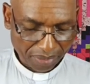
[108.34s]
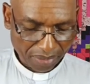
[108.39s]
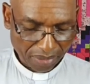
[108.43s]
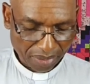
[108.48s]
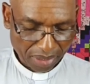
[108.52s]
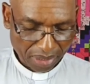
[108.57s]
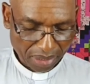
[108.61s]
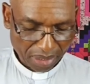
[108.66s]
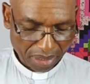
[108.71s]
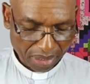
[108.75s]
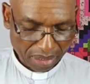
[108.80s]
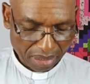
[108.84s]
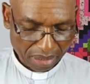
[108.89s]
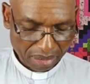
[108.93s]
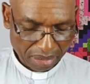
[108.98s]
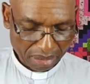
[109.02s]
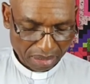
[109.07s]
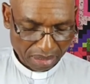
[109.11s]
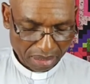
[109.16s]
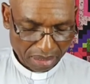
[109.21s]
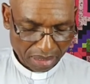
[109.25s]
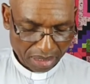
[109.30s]

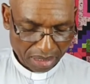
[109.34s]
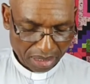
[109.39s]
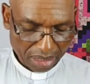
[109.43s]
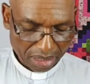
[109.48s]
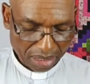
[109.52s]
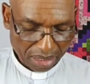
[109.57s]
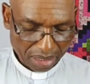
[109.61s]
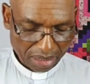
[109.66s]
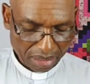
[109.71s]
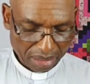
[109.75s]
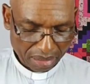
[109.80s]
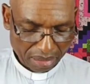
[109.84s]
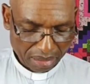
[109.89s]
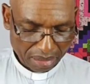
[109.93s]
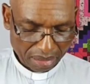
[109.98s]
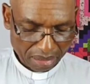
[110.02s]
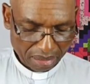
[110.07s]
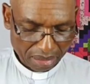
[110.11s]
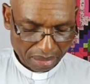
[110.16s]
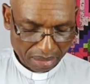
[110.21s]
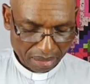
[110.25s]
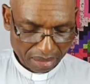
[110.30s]

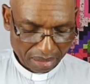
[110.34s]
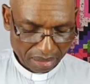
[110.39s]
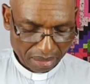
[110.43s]
No one is speaking in this clip.